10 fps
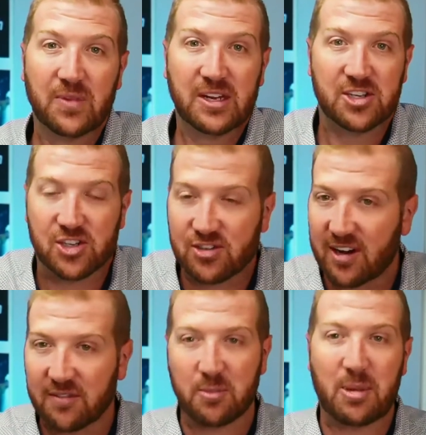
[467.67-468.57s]
Just
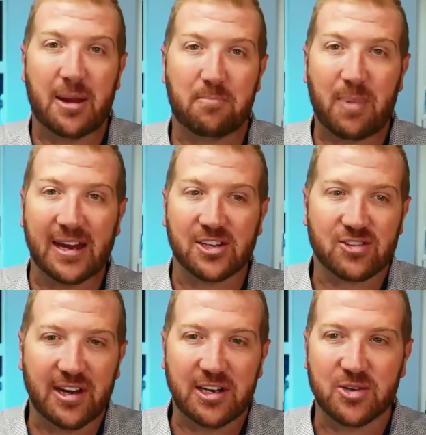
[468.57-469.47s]
straight off the bat, bang,
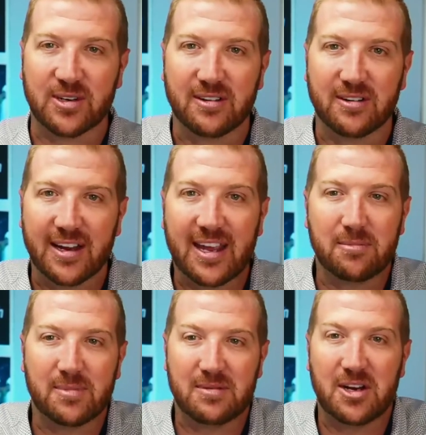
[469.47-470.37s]
straight into it. I
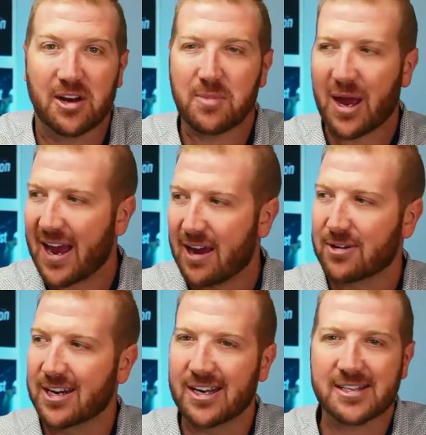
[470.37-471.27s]
get, my heart
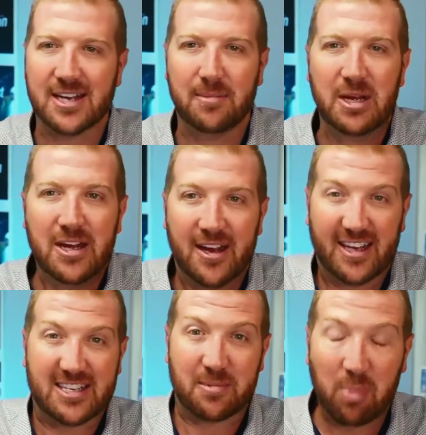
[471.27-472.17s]
rate gets up, I
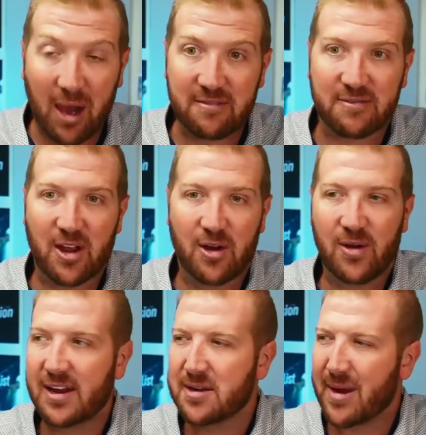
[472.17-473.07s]
get some blood flow,
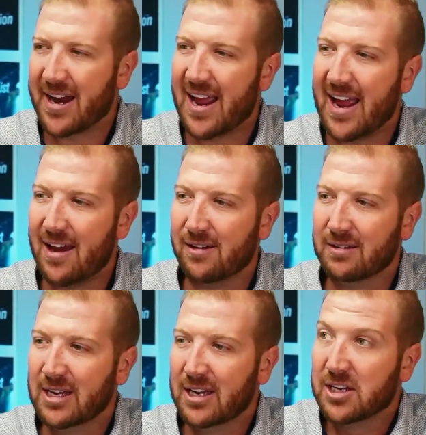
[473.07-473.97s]
and no matter how
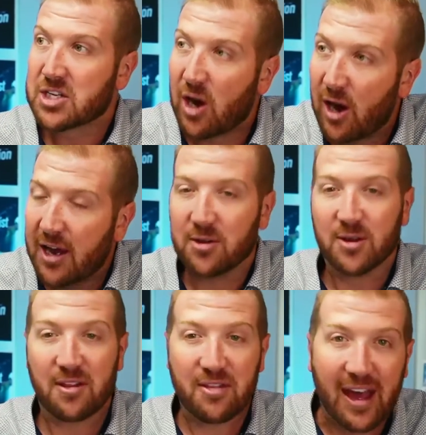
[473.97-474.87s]
tired or
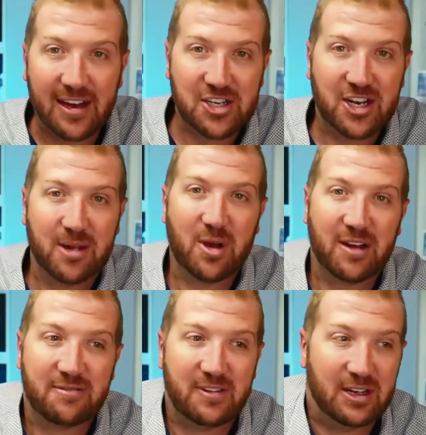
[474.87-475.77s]
lethargic I
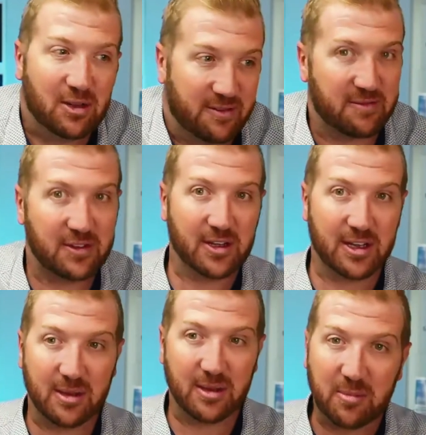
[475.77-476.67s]
might feel, or if I'm
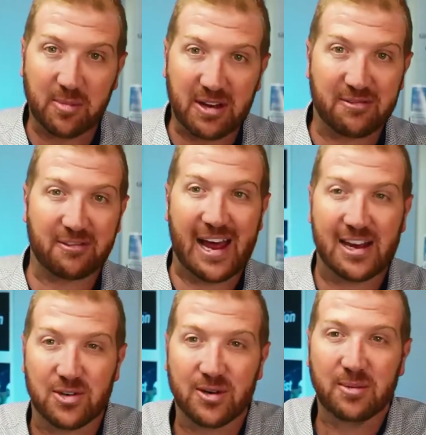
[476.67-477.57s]
feeling a little bit
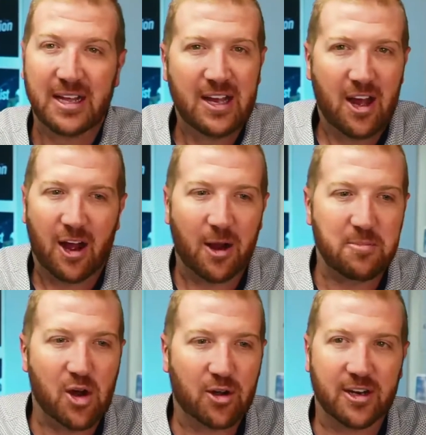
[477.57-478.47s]
flat or a little bit,
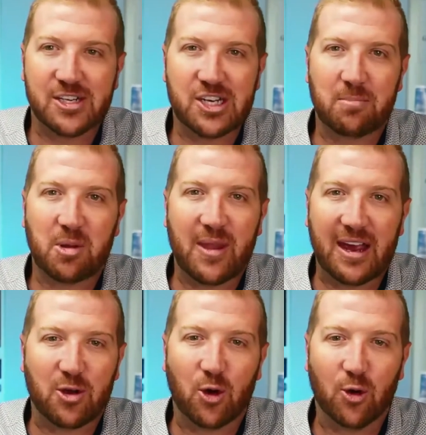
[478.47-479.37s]
I'm not going to jump on
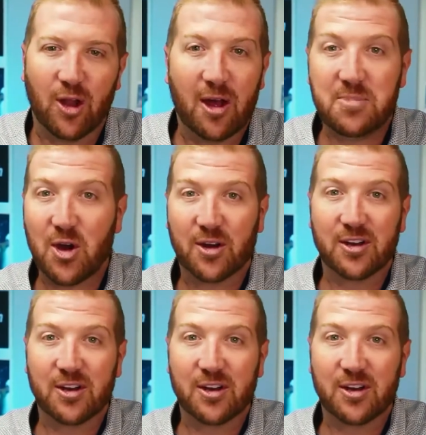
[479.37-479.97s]
that call. I'm not going to